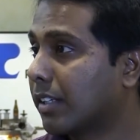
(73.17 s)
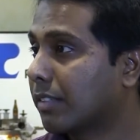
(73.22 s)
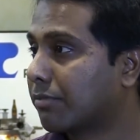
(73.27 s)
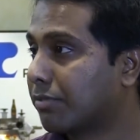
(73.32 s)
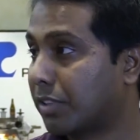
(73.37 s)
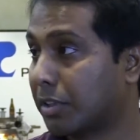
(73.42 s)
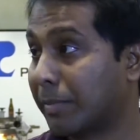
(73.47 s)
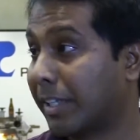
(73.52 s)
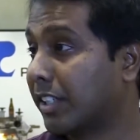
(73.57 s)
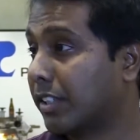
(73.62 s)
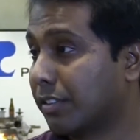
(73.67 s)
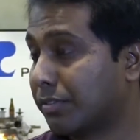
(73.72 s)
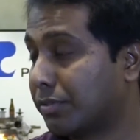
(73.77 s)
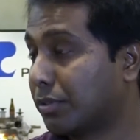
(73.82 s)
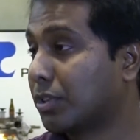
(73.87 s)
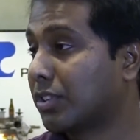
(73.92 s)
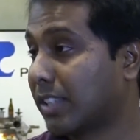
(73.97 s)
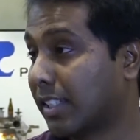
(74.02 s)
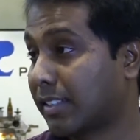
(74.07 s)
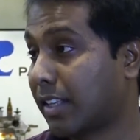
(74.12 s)
And fermented
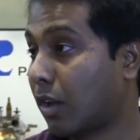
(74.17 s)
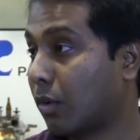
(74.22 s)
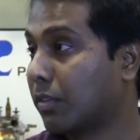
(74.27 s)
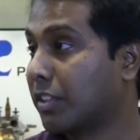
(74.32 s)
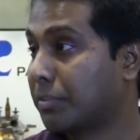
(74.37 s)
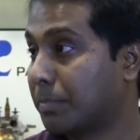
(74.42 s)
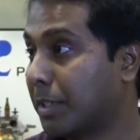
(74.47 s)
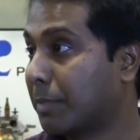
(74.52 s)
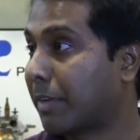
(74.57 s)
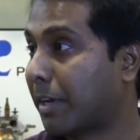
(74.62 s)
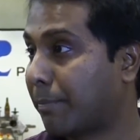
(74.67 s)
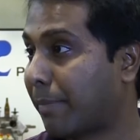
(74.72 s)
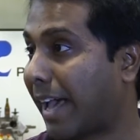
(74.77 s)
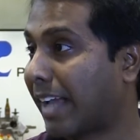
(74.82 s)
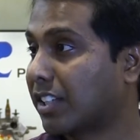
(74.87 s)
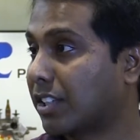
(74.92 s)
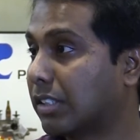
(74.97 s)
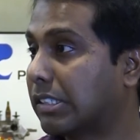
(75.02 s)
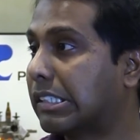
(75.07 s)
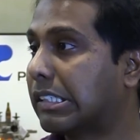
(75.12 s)
foods has always been my
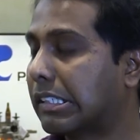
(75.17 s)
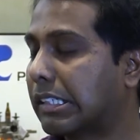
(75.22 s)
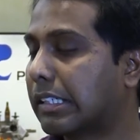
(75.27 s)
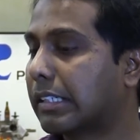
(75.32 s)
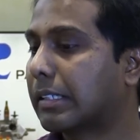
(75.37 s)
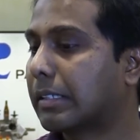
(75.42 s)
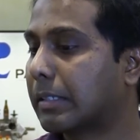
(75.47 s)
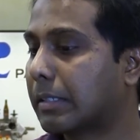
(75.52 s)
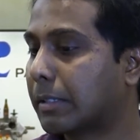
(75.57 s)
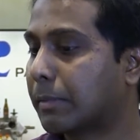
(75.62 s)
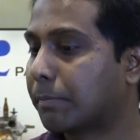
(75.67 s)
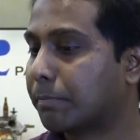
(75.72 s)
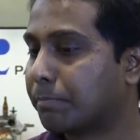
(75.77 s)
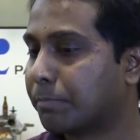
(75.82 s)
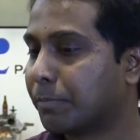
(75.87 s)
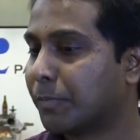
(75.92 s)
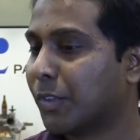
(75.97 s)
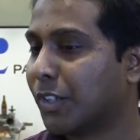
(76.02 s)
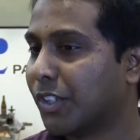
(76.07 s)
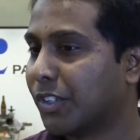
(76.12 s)
passion.
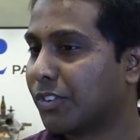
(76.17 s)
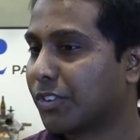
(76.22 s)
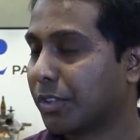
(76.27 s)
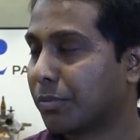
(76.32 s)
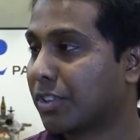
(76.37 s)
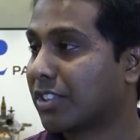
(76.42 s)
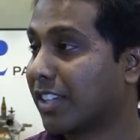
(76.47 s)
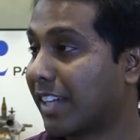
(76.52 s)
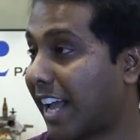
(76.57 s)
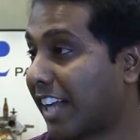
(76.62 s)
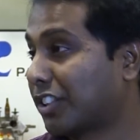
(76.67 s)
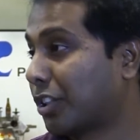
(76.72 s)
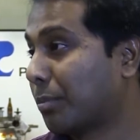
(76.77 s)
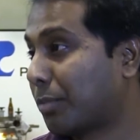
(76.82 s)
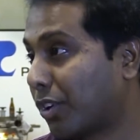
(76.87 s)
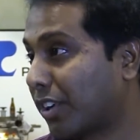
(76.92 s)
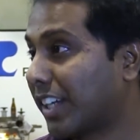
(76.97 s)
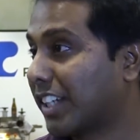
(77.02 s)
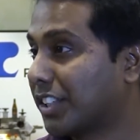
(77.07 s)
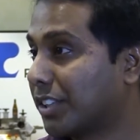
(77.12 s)
So it was a natural
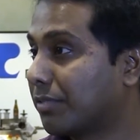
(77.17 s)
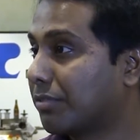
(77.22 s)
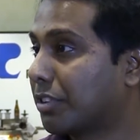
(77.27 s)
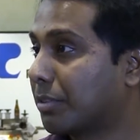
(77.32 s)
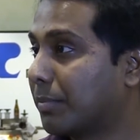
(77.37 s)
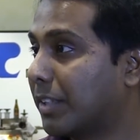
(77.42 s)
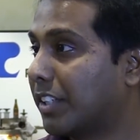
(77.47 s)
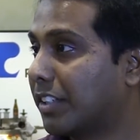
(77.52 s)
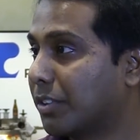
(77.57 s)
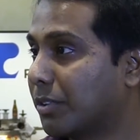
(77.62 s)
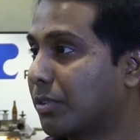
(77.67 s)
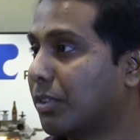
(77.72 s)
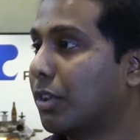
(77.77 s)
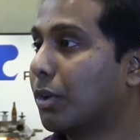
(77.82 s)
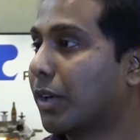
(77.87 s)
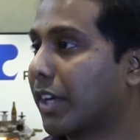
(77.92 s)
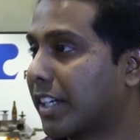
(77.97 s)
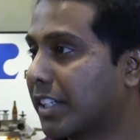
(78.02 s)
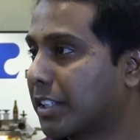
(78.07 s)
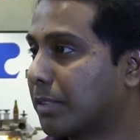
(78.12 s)
progression for me to
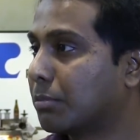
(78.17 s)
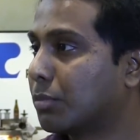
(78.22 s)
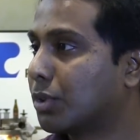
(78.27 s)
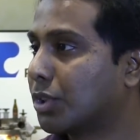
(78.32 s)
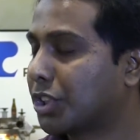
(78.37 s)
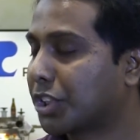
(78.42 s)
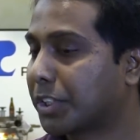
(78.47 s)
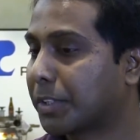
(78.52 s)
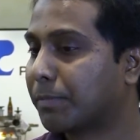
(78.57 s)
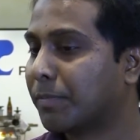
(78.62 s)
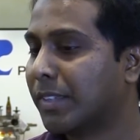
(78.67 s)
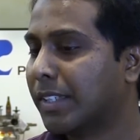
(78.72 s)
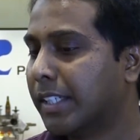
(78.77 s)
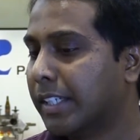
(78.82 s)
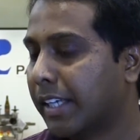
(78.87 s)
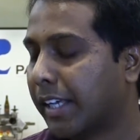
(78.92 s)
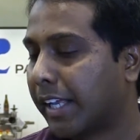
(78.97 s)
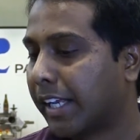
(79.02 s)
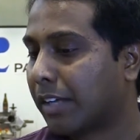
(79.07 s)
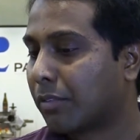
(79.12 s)
look at kombucha.
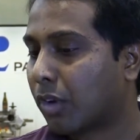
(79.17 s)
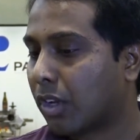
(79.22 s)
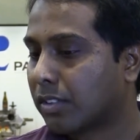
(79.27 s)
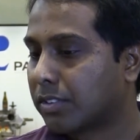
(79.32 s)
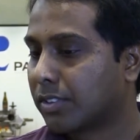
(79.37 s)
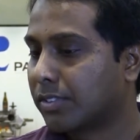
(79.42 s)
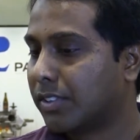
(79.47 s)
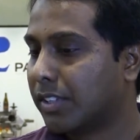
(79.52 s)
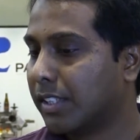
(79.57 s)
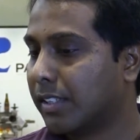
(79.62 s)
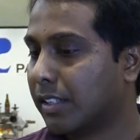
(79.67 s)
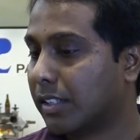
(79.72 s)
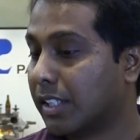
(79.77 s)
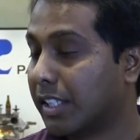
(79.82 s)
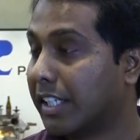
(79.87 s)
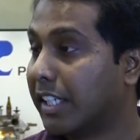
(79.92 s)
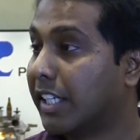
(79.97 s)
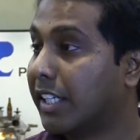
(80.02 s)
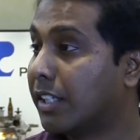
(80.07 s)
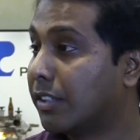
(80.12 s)
And I've also seen a
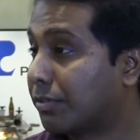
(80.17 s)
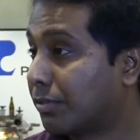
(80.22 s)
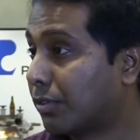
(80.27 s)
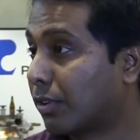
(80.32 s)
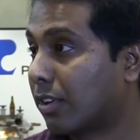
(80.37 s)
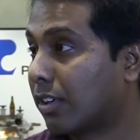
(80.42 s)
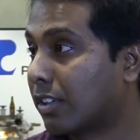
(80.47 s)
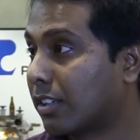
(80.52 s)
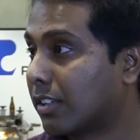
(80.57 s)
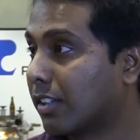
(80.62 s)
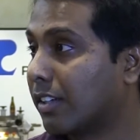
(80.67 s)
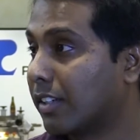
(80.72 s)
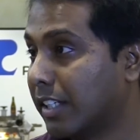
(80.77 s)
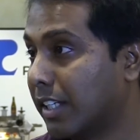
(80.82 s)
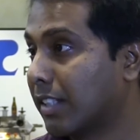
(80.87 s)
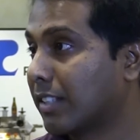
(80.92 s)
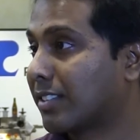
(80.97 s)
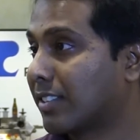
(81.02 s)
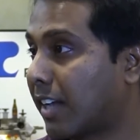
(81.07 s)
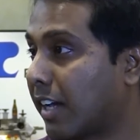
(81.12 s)
need for
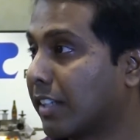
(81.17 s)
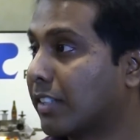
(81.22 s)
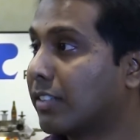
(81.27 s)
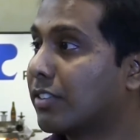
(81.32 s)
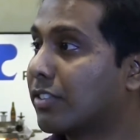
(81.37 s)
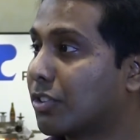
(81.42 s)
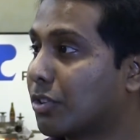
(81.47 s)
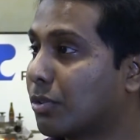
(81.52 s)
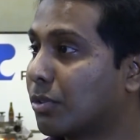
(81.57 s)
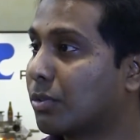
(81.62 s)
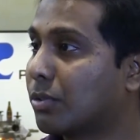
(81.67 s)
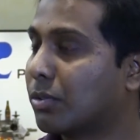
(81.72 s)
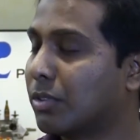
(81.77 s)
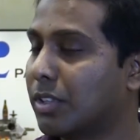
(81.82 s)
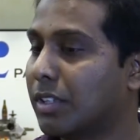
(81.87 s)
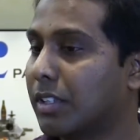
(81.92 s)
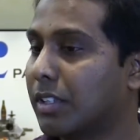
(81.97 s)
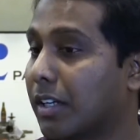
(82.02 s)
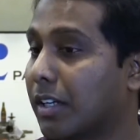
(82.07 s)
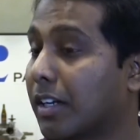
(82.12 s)
real science to
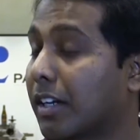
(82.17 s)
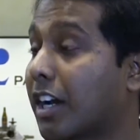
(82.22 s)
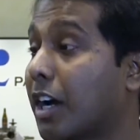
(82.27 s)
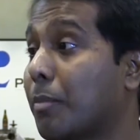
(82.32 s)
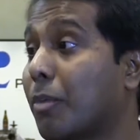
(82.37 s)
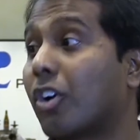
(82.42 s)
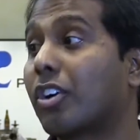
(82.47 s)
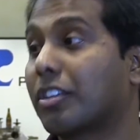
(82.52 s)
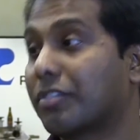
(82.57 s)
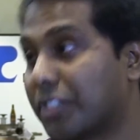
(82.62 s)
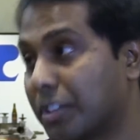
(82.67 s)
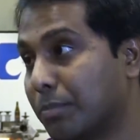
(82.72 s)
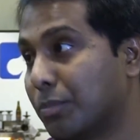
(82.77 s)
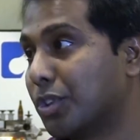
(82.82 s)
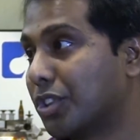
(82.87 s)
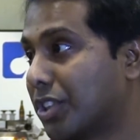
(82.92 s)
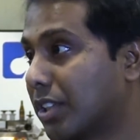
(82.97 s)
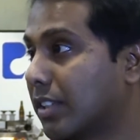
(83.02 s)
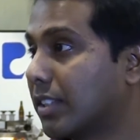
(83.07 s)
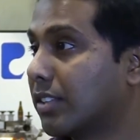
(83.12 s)
come out of
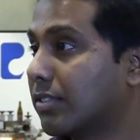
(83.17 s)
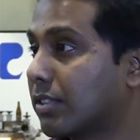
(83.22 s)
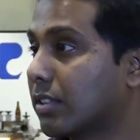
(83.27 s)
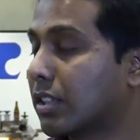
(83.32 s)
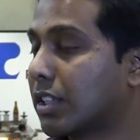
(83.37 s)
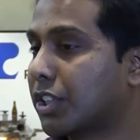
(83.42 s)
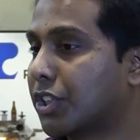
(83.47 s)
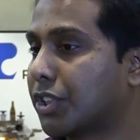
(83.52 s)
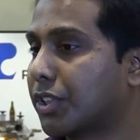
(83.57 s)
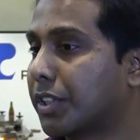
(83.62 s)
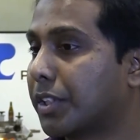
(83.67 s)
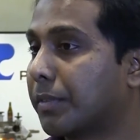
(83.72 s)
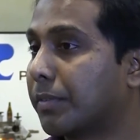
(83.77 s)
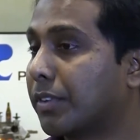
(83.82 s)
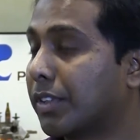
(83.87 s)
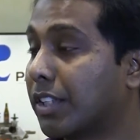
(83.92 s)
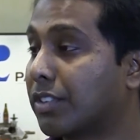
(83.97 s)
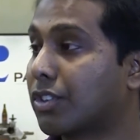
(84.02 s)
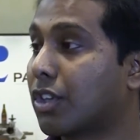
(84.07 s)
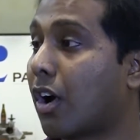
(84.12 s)
kombucha research,
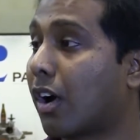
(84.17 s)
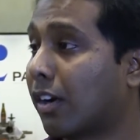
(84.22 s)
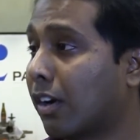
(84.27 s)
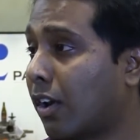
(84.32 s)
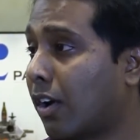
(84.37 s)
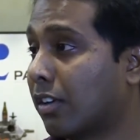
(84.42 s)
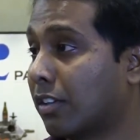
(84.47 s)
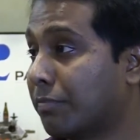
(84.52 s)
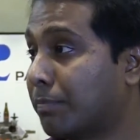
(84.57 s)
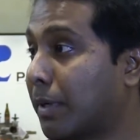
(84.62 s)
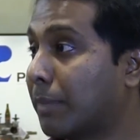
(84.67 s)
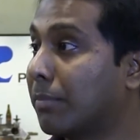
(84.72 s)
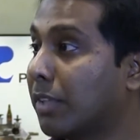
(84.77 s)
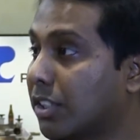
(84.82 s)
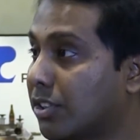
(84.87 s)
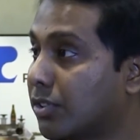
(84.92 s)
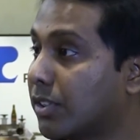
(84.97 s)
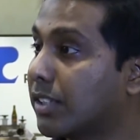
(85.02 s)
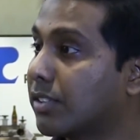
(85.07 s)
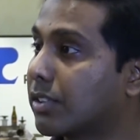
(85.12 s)
and there's not a lot of
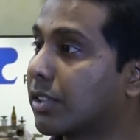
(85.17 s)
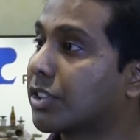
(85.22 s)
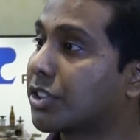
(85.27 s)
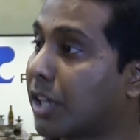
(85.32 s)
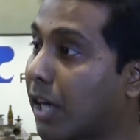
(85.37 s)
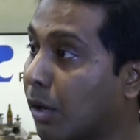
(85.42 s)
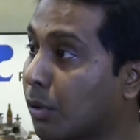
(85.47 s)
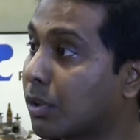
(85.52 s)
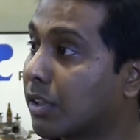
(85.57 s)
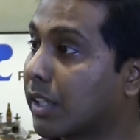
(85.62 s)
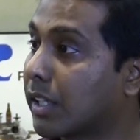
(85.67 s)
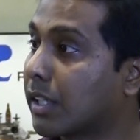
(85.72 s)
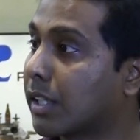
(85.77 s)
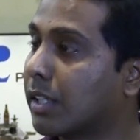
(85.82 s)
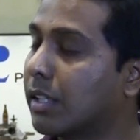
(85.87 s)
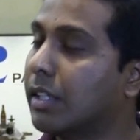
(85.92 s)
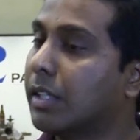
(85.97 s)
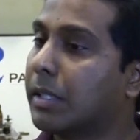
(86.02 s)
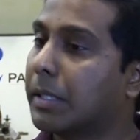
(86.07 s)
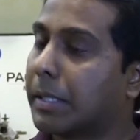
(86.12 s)
published research out
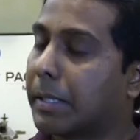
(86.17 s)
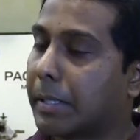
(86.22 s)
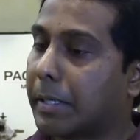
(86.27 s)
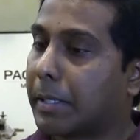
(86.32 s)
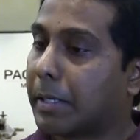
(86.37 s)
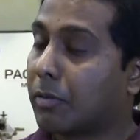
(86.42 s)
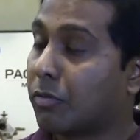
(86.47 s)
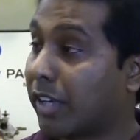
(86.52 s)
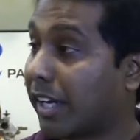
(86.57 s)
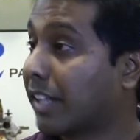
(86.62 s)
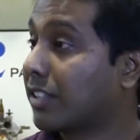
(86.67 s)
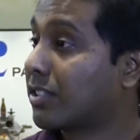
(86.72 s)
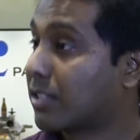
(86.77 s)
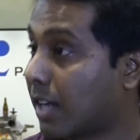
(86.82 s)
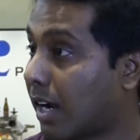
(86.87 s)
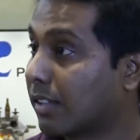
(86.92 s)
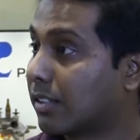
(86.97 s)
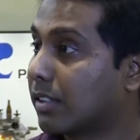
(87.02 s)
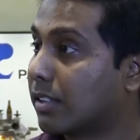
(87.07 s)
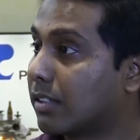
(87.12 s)
there when I
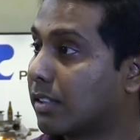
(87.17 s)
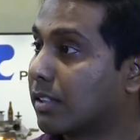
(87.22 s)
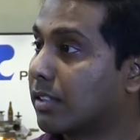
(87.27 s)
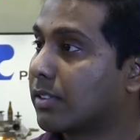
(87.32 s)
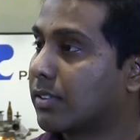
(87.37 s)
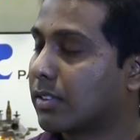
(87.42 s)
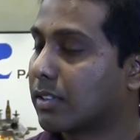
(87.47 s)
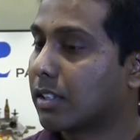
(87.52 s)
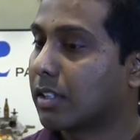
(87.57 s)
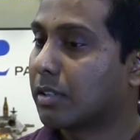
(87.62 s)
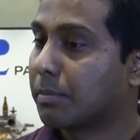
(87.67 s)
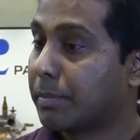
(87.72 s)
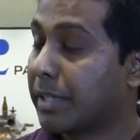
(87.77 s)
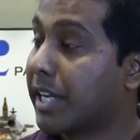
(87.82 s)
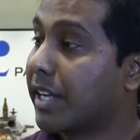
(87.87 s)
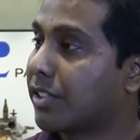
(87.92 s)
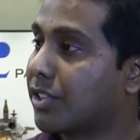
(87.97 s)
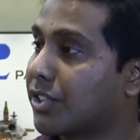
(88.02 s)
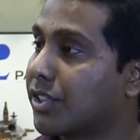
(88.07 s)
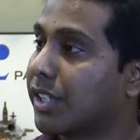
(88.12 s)
started this
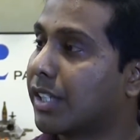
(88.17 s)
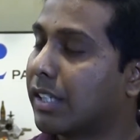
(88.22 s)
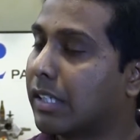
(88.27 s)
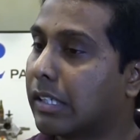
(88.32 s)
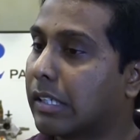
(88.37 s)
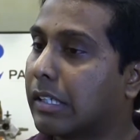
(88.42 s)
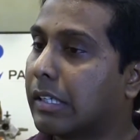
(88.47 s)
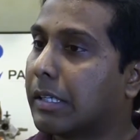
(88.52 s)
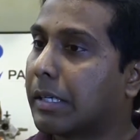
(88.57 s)
PhD.